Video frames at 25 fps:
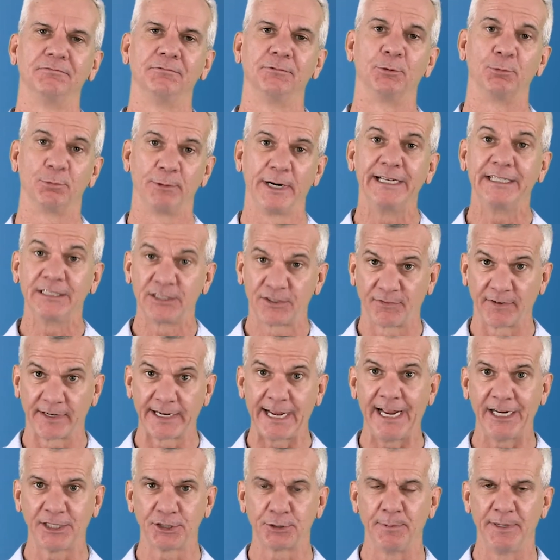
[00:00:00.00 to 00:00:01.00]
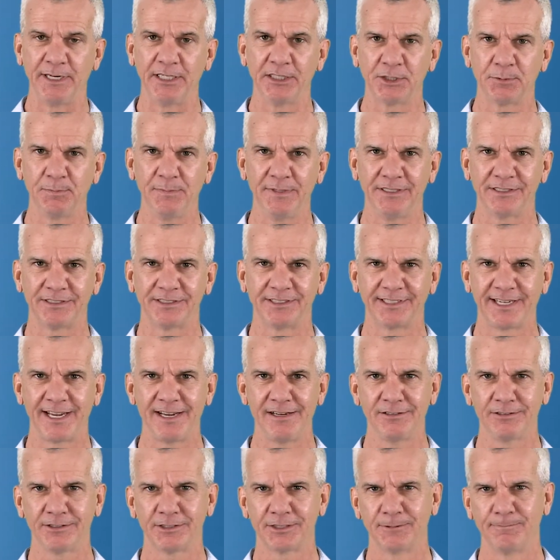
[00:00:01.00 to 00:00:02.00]
the rates for cash management
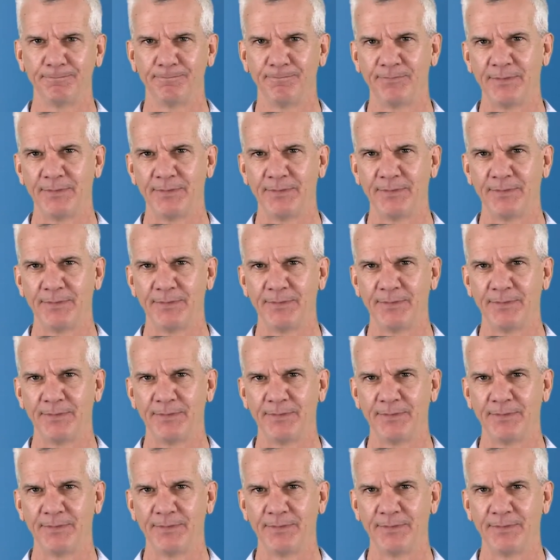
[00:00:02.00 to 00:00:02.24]
accounts.